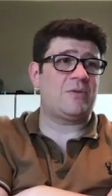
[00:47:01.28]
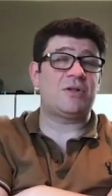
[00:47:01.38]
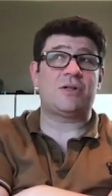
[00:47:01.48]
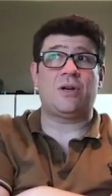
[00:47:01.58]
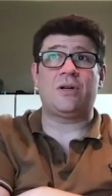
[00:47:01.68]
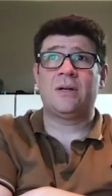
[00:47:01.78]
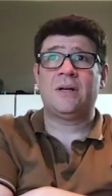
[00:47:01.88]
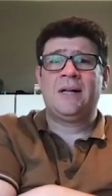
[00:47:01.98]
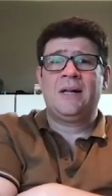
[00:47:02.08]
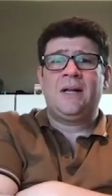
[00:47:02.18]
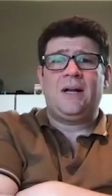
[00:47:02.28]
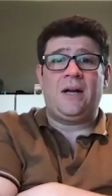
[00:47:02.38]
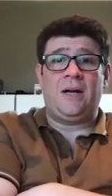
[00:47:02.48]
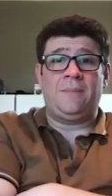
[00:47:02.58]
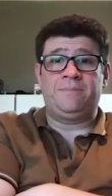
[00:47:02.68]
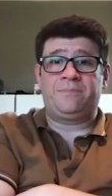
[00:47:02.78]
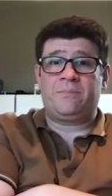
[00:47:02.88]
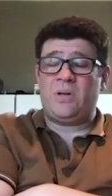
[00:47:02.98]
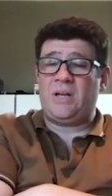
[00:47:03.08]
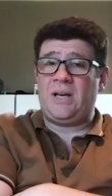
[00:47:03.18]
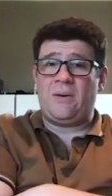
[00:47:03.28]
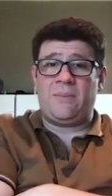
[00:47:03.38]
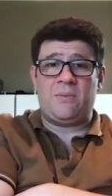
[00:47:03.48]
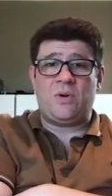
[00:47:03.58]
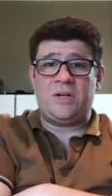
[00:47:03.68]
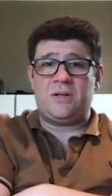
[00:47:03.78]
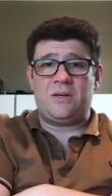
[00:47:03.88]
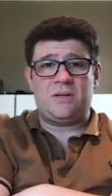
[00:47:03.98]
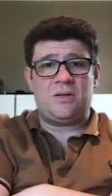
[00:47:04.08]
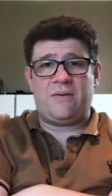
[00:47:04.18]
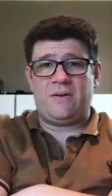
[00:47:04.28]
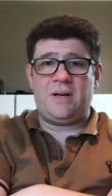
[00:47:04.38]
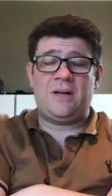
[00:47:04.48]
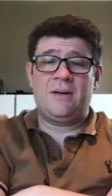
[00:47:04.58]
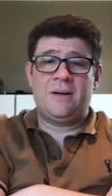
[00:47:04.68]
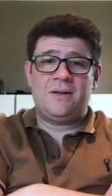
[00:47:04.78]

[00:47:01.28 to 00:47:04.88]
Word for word: which is good. Um, but yeah, I mean, when do, do you have any,